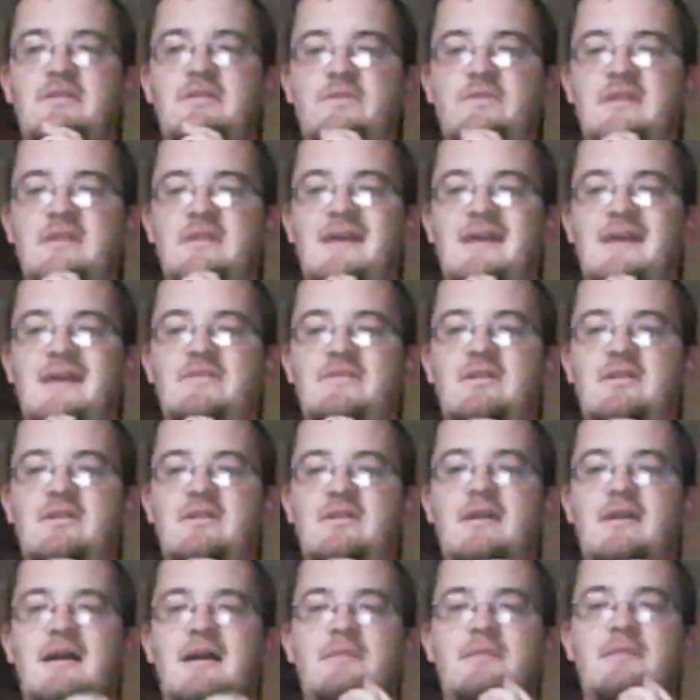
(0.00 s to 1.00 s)
Raditch takes them
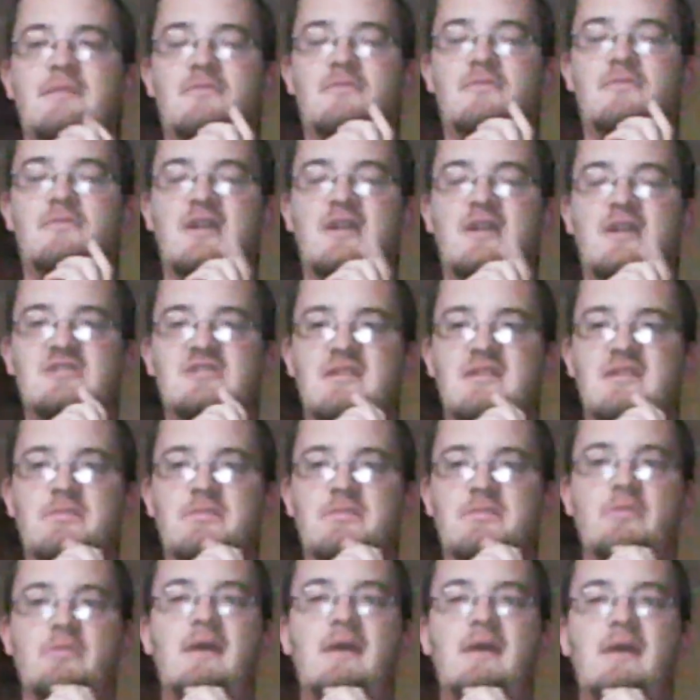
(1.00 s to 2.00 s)
away. Emma
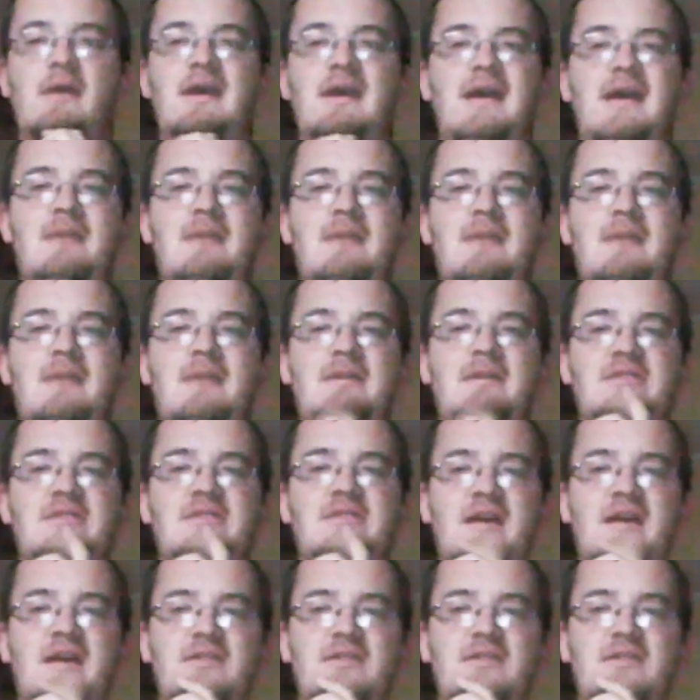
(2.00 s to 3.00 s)
does
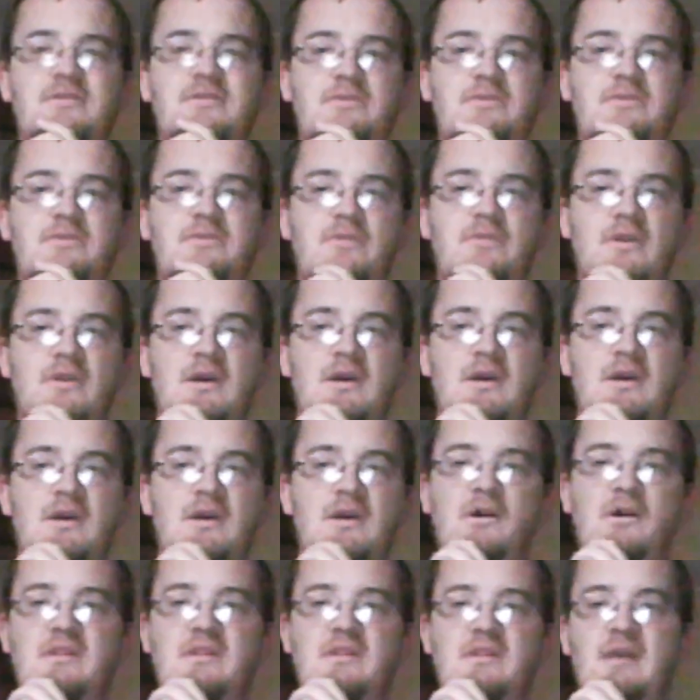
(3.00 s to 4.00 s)
tell Manny he's going to
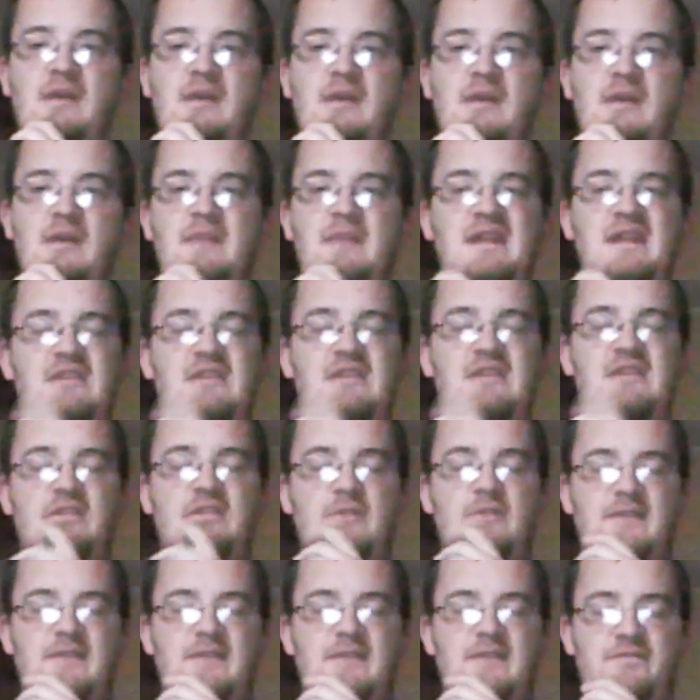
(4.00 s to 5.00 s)
wave, she's going to
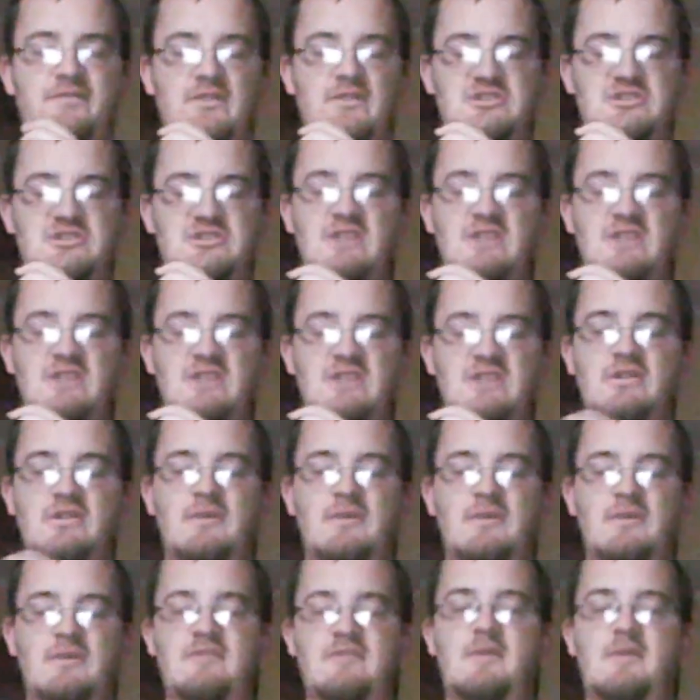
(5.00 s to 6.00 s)
wave the white flag.
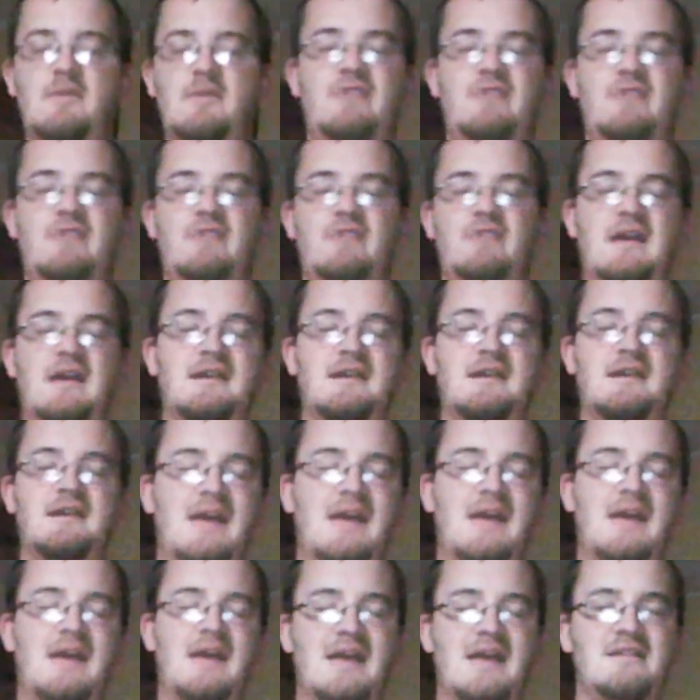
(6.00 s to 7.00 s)
And then they do a
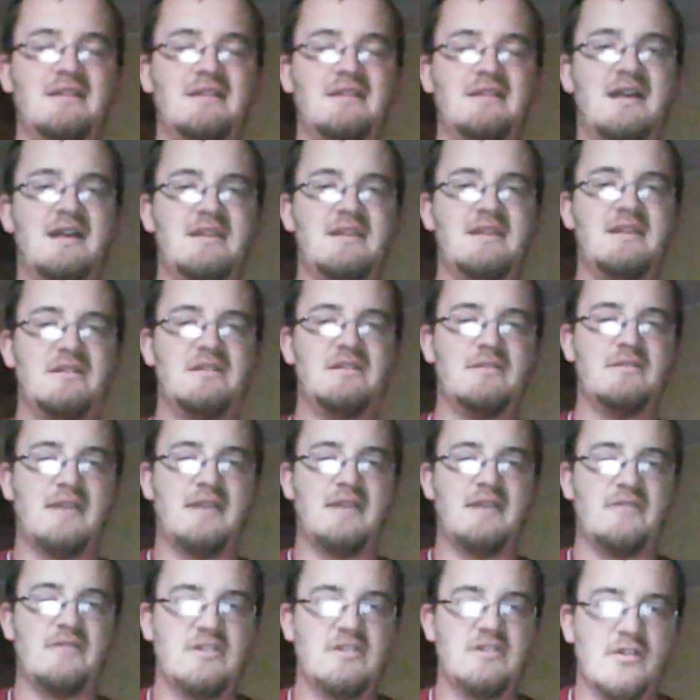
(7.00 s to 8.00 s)
cafeteria
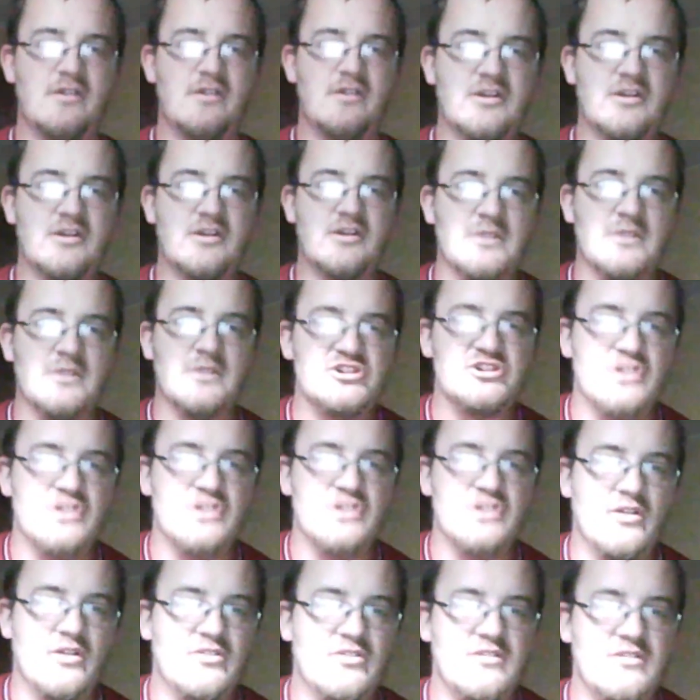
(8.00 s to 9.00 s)
commercial to stick it to
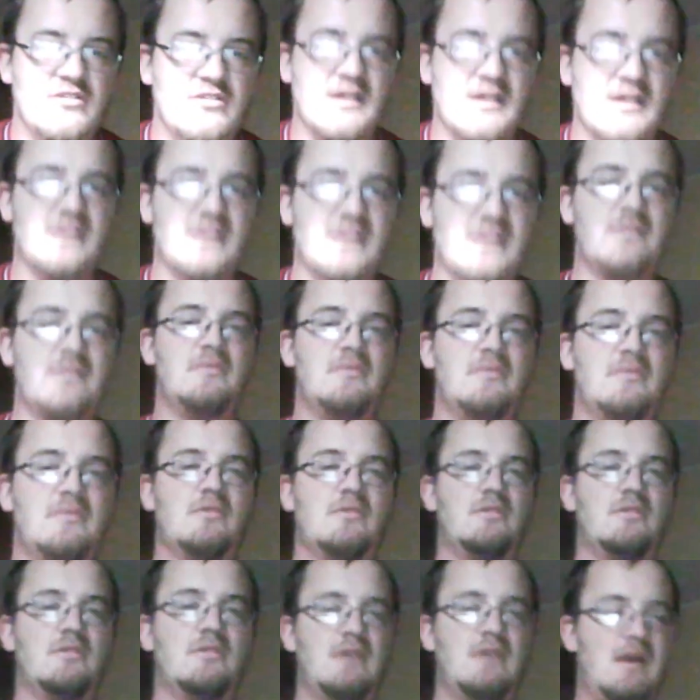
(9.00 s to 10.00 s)
Emma. And
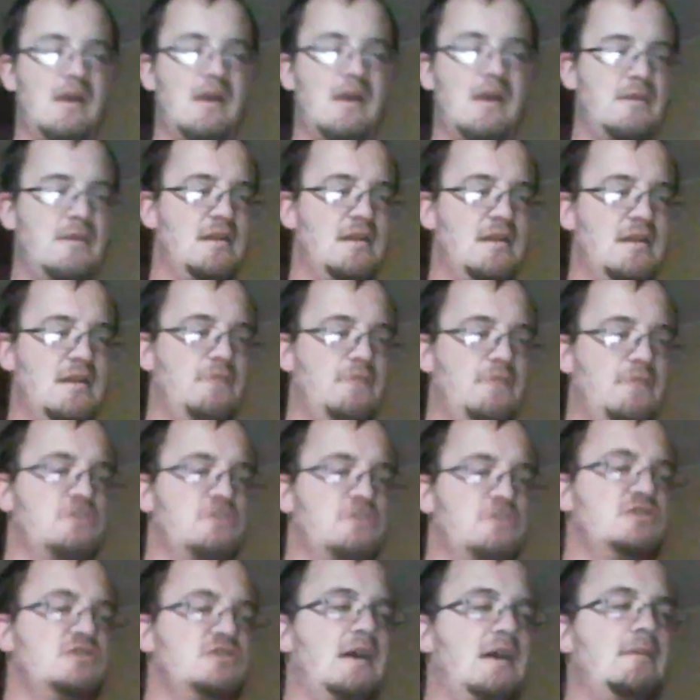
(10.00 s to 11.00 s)
unfortunately, Emma getting very
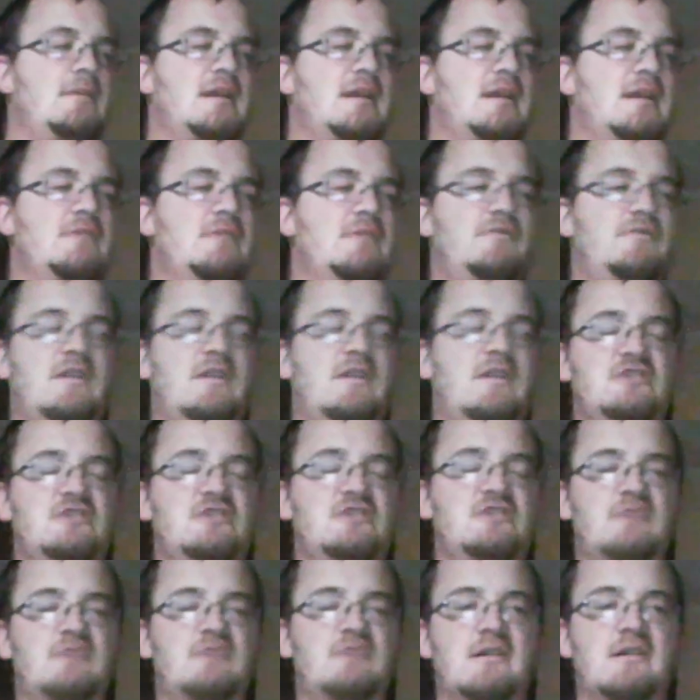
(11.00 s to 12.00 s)
triggered in season
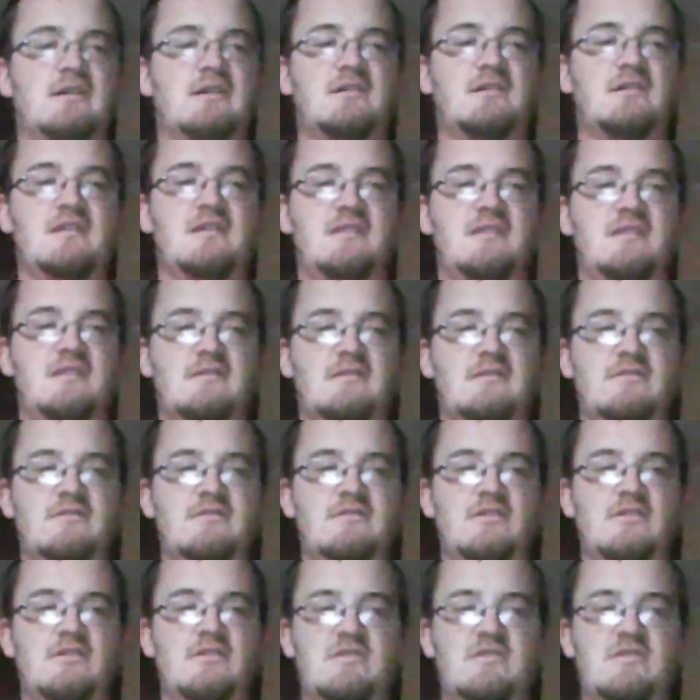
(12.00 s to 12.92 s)
two was just terrible.